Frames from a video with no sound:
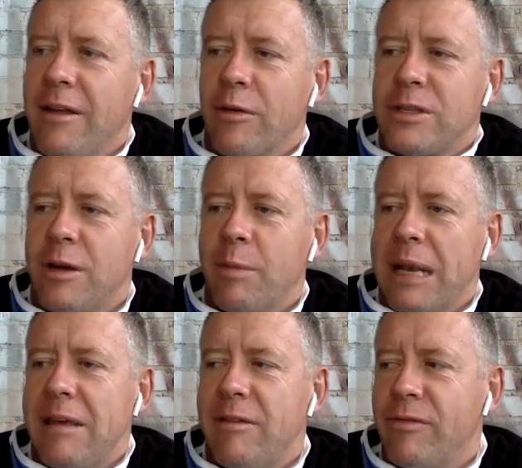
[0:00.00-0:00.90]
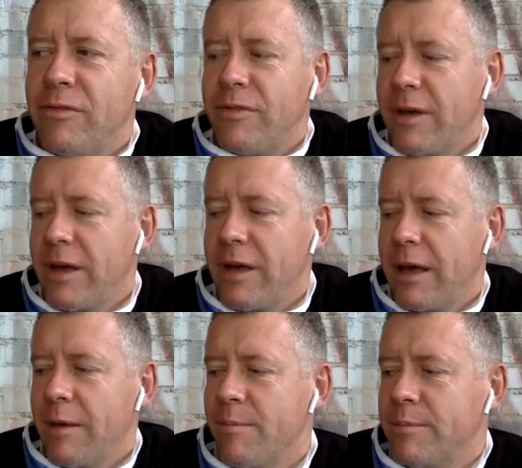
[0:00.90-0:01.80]
also believe
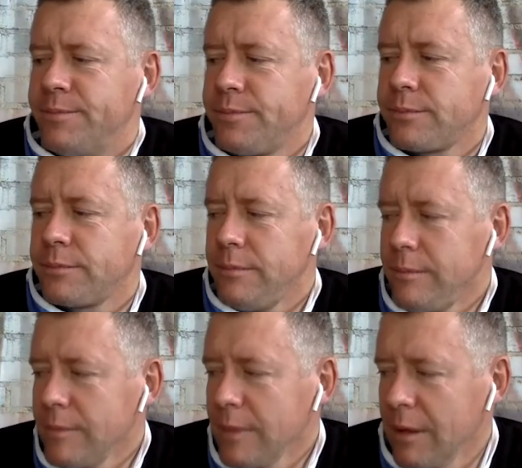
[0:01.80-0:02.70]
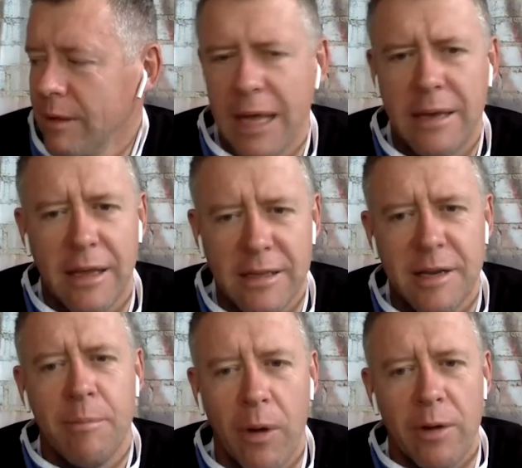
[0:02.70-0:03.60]
that at
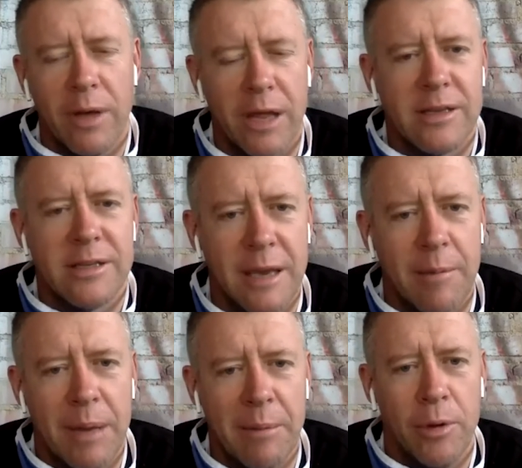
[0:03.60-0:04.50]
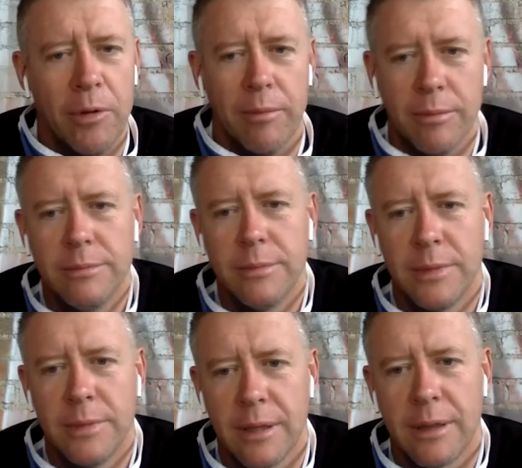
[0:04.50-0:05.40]
some point we're going to see a big boom.
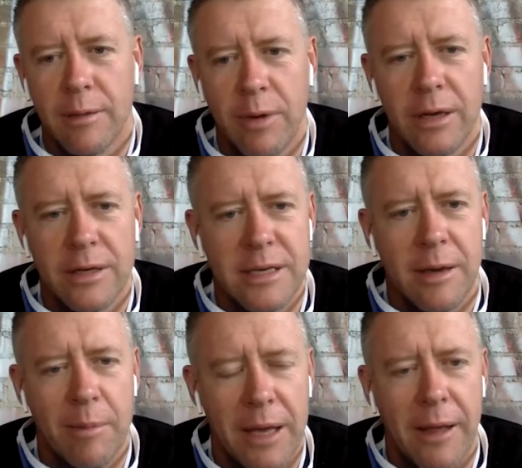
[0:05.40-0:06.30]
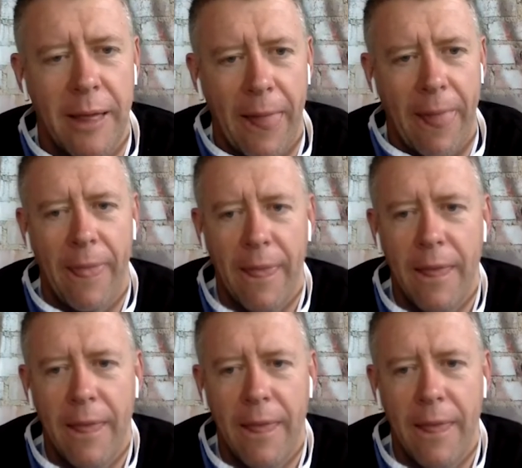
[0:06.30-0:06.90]
I think we're going to see a big a